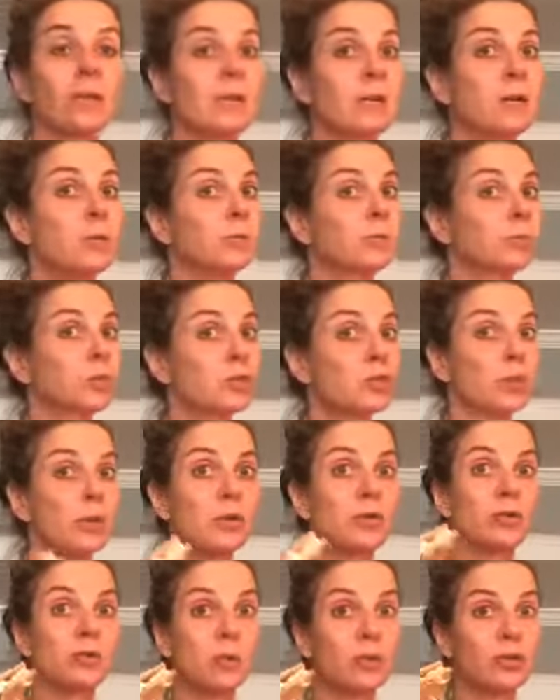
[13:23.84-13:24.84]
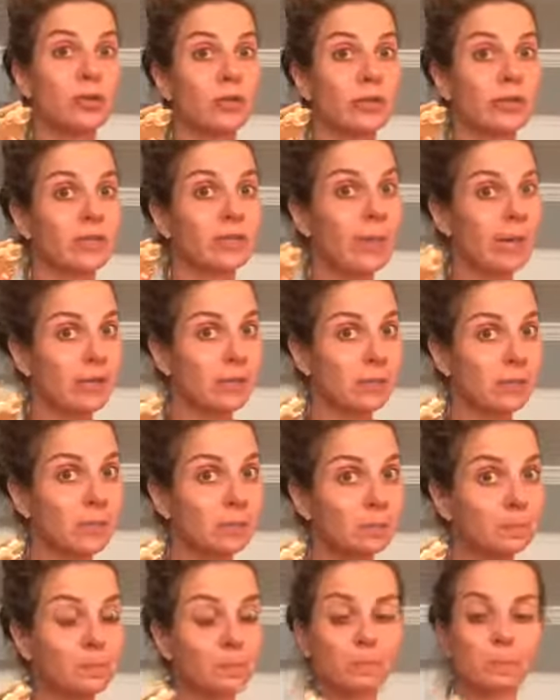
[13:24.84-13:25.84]
Now, which part of the s'more do you like the best?
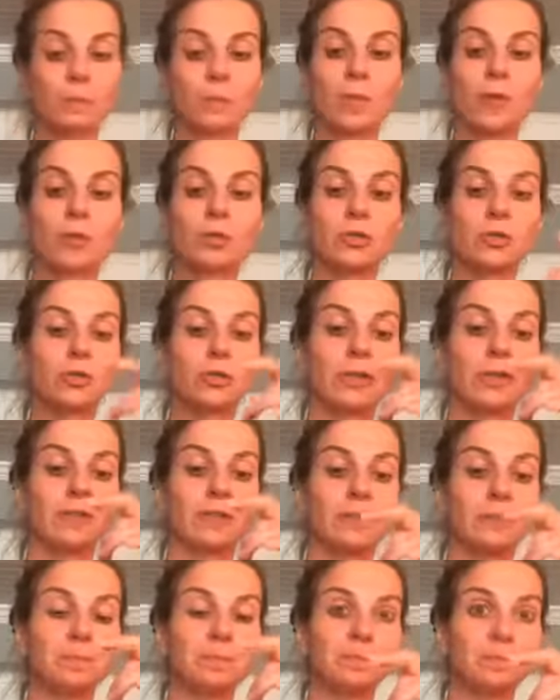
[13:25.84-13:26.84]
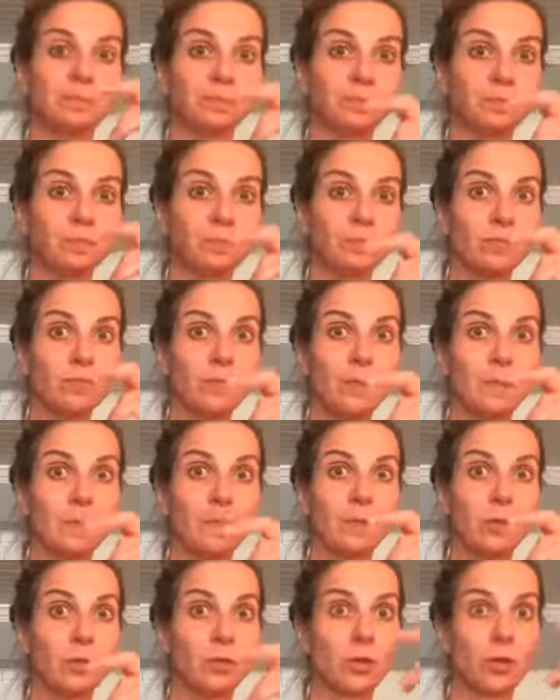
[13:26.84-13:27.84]
Do you like the
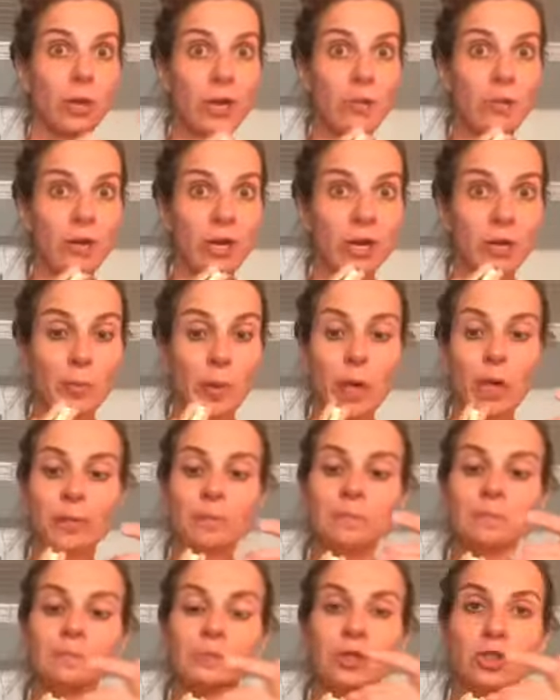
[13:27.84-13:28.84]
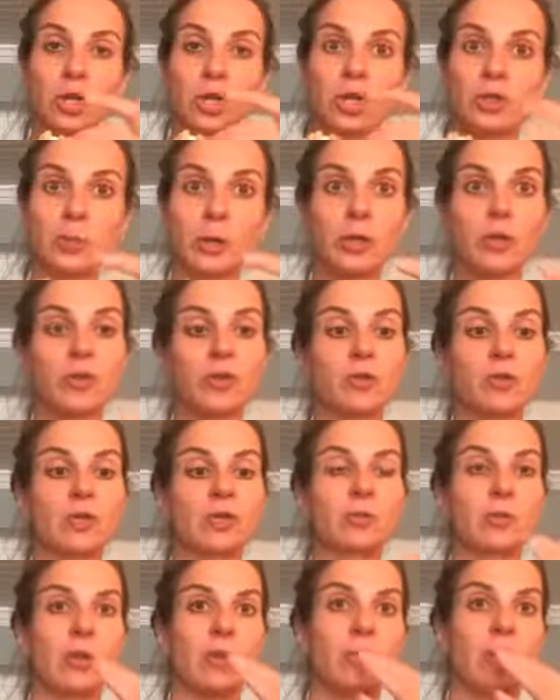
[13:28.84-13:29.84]
the graham cracker part, the chocolate part, or the
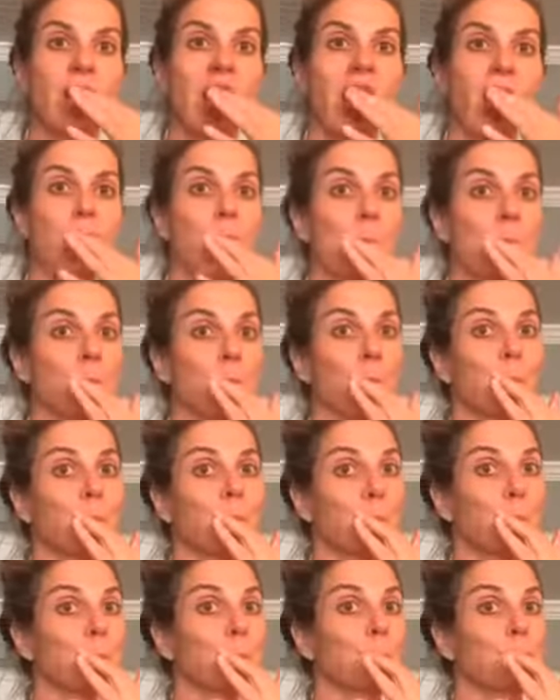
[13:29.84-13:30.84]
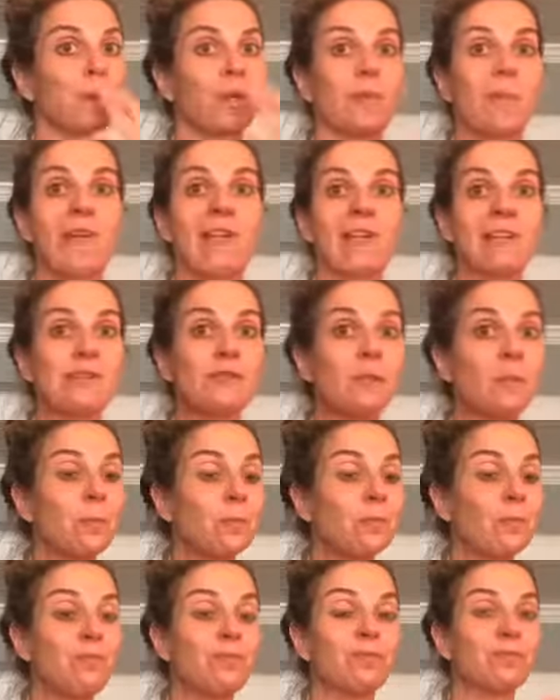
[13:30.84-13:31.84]
marshmallow part? Like my kids,
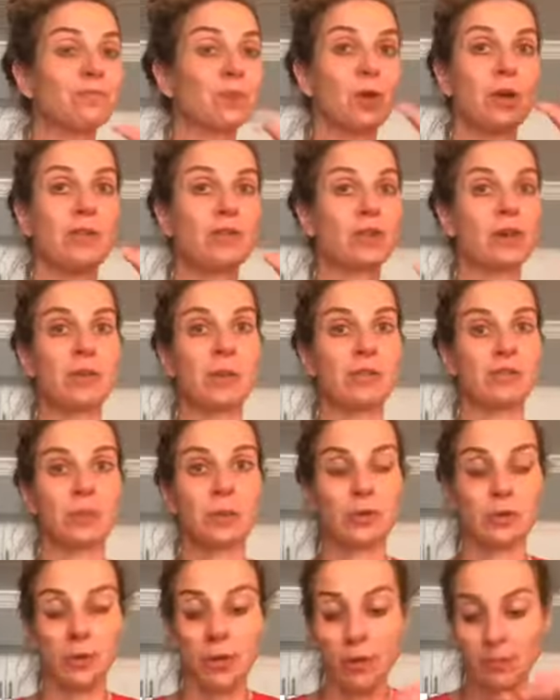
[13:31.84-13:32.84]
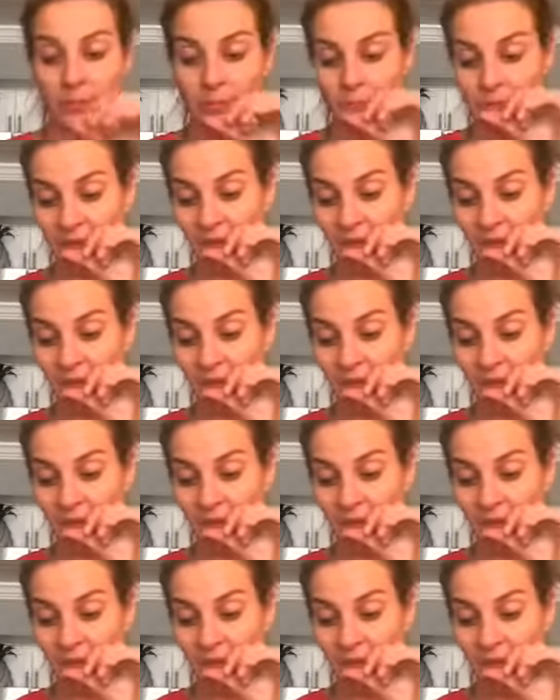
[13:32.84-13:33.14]
all they care about is marshmallow.